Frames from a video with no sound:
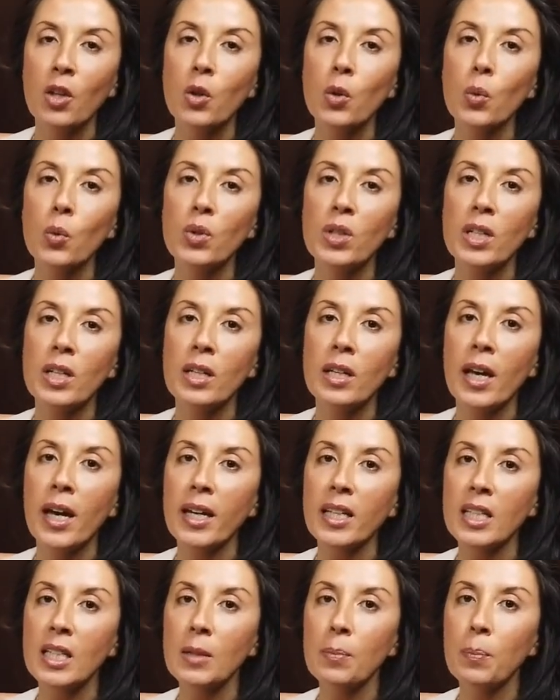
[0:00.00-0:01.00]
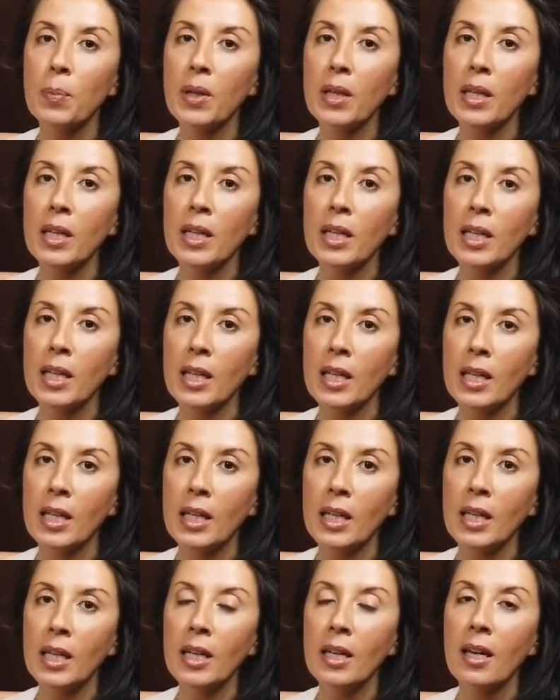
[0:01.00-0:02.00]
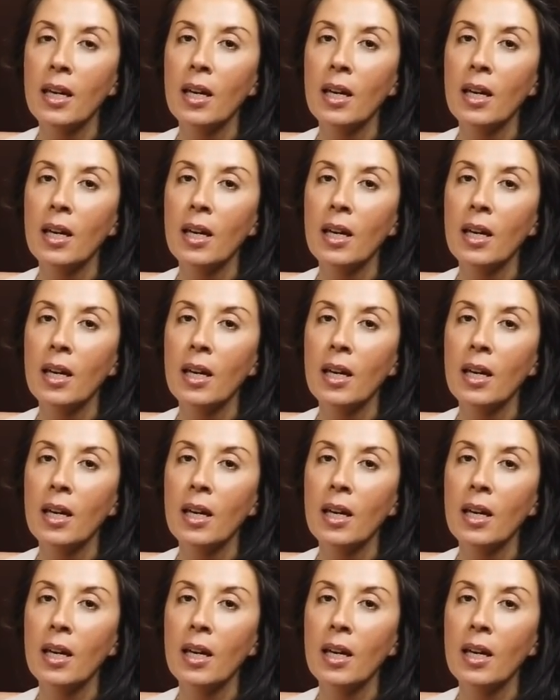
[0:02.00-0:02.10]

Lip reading: through the SPE-PEM